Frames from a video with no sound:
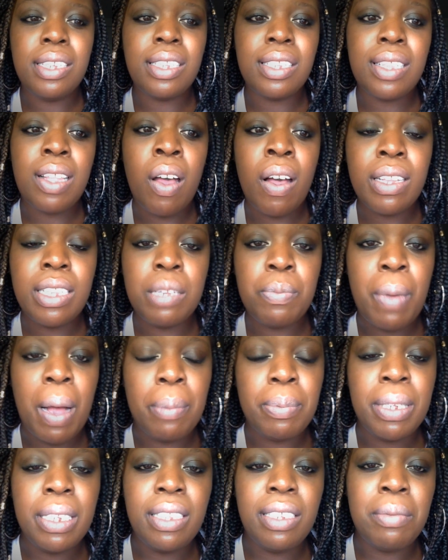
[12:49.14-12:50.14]
thoughts
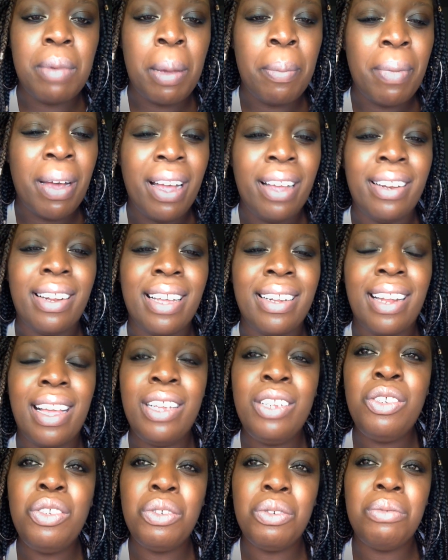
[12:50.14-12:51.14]
popped into my mind, and
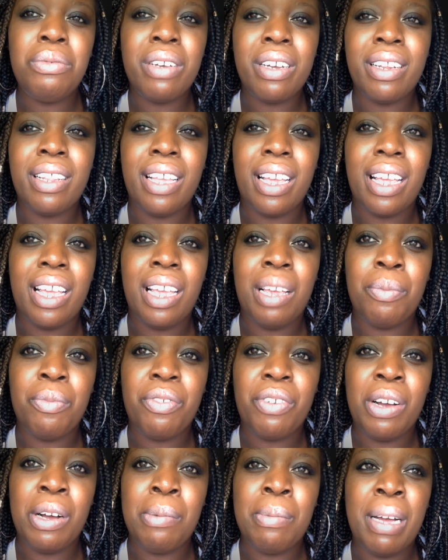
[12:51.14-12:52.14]
I knew where they came
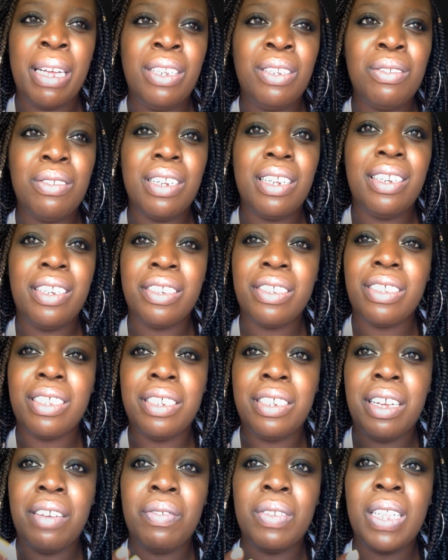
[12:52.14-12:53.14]
from. I knew that there's
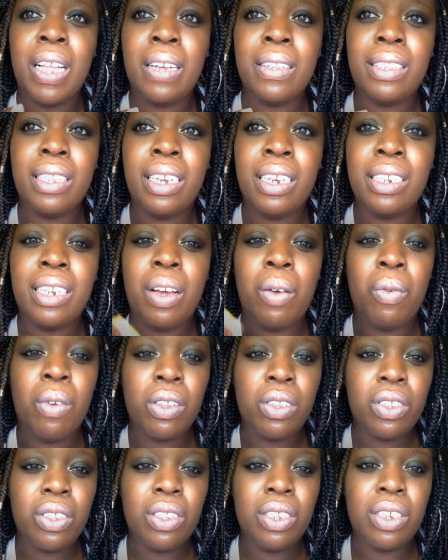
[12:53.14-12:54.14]
a devil out there that
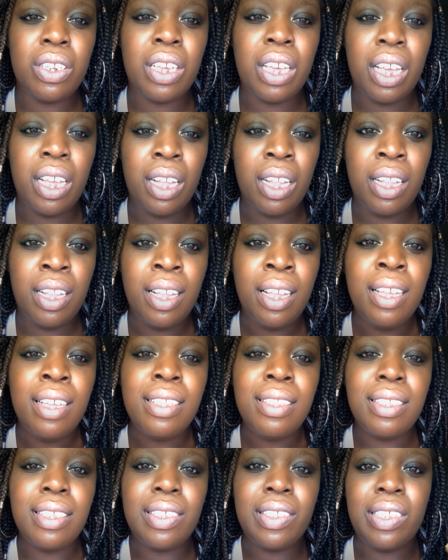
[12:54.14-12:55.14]
wants to kill,
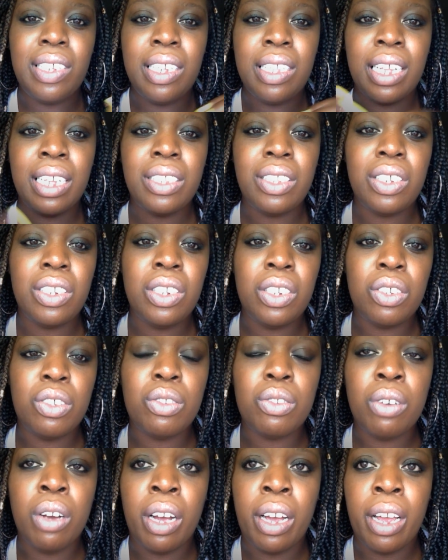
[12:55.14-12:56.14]
to steal, and to
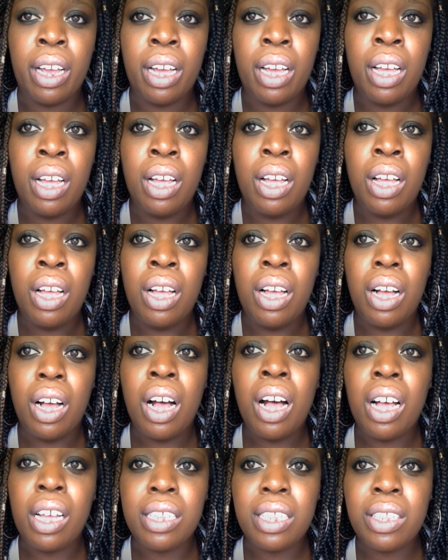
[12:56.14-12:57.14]
destroy
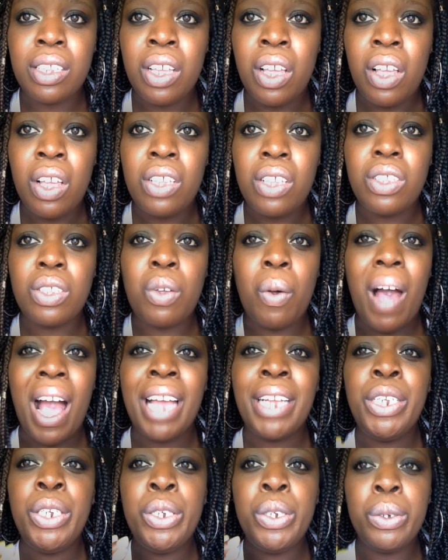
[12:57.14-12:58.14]
us. So
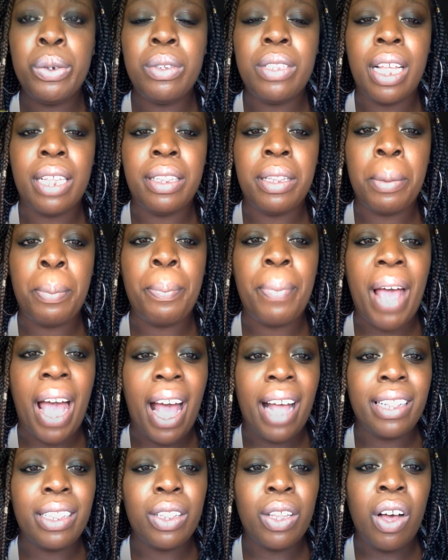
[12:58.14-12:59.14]
I knew that the
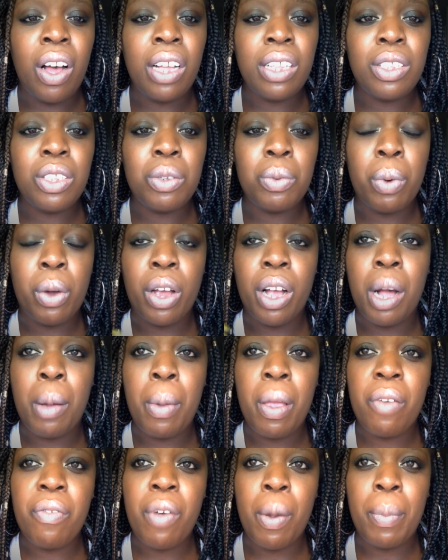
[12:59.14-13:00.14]
bad thoughts were
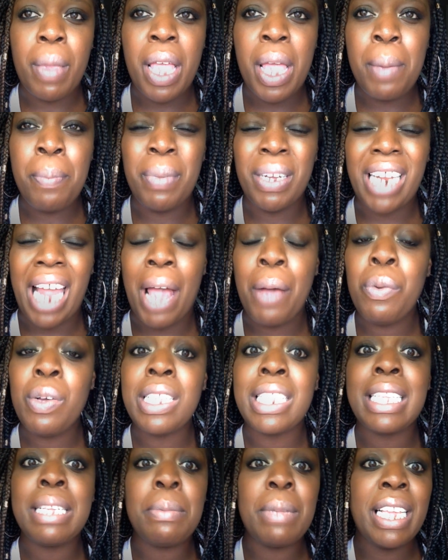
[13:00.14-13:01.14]
coming from him, but I
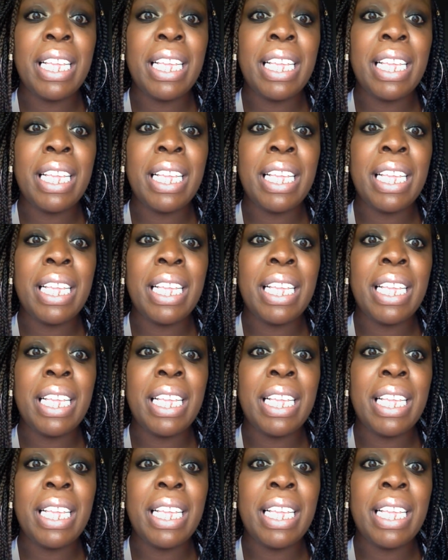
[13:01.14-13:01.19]
was